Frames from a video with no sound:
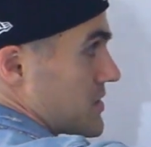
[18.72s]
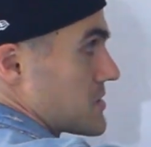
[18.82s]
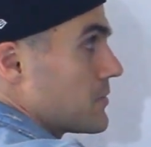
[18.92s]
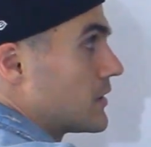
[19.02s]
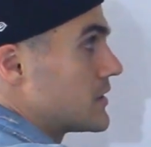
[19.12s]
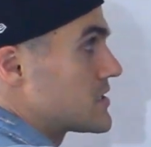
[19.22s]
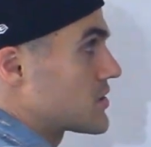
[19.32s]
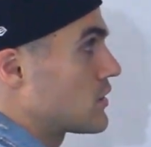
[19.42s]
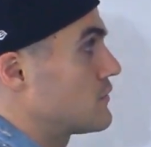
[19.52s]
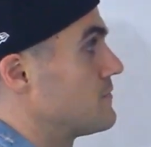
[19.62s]
possibilities
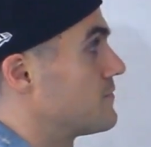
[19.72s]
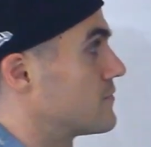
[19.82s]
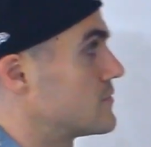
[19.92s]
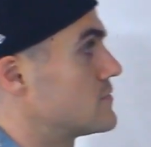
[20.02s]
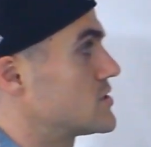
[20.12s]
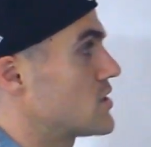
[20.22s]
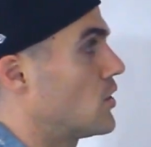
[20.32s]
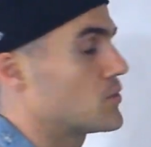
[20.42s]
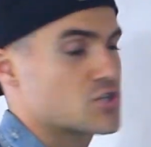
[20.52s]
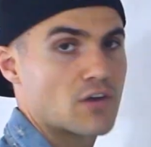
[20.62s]
curve.
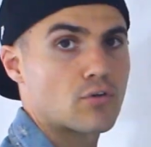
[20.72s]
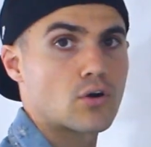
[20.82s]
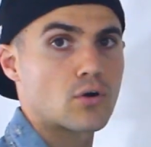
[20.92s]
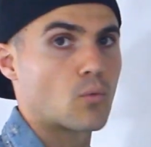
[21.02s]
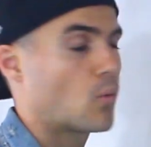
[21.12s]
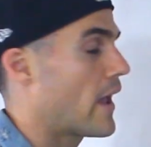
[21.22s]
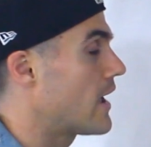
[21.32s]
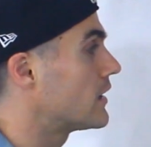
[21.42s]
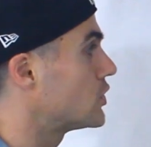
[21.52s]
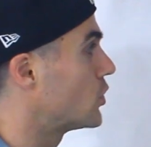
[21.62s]
So whichever
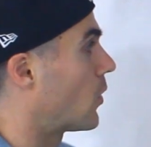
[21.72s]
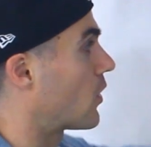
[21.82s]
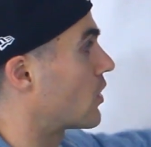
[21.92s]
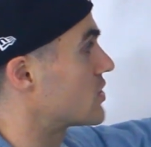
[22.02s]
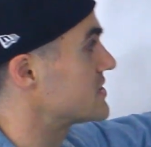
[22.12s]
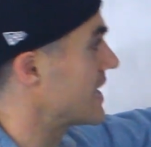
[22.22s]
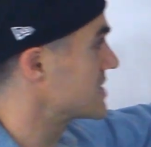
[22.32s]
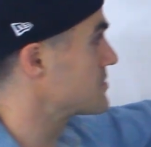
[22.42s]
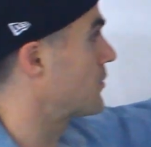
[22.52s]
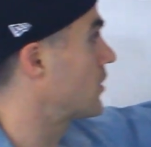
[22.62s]
way your
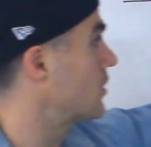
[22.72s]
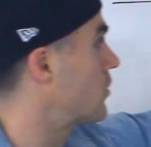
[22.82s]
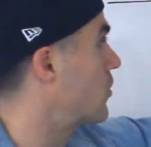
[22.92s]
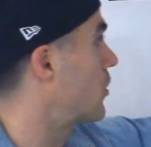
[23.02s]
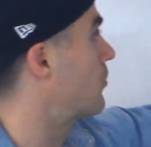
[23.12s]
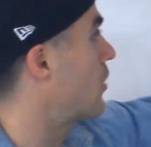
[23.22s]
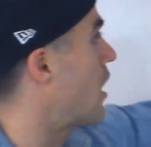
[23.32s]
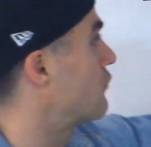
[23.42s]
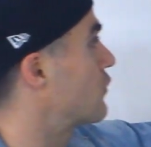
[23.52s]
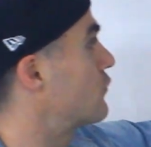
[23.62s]
textbook or
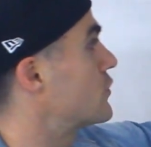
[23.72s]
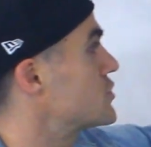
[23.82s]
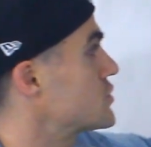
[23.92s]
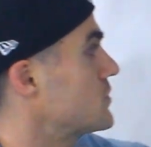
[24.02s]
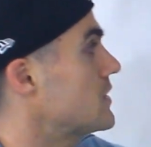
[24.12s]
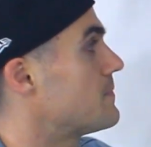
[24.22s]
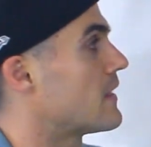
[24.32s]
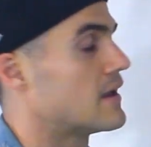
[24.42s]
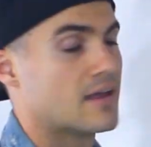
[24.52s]
prof refers to it,